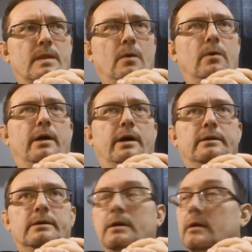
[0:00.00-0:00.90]

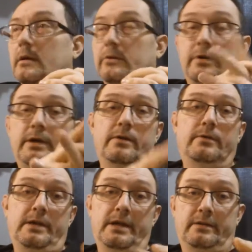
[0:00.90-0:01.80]
okay. So he
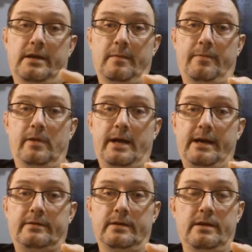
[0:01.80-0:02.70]
goes get a couple
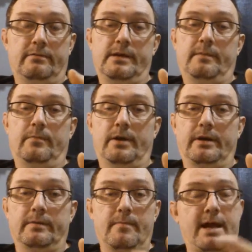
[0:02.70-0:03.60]
laxatives and he
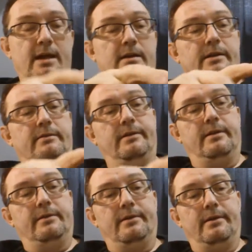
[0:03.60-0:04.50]
brings back and he
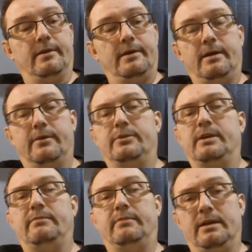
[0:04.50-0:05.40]
says, here,
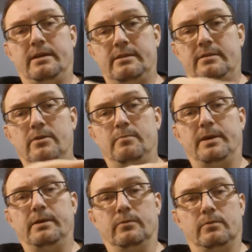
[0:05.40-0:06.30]
Chief, take these 2
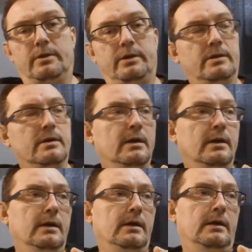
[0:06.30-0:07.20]
pills, will you?
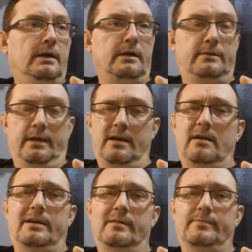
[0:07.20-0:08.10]
He said, and
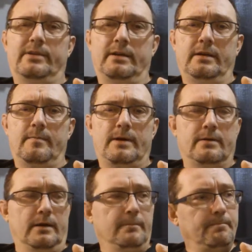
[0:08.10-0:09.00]
I'll come see you
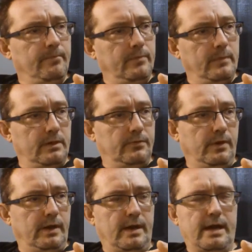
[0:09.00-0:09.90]
tomorrow. So
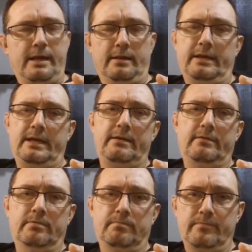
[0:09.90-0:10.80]
that guy
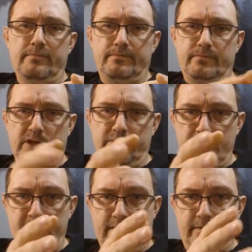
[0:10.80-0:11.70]
leaves. Chief
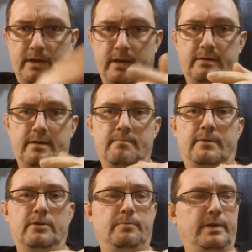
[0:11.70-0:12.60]
Bows takes him
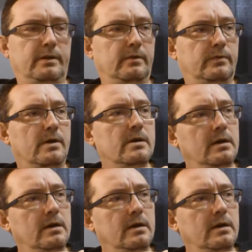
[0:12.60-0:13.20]
2 pills.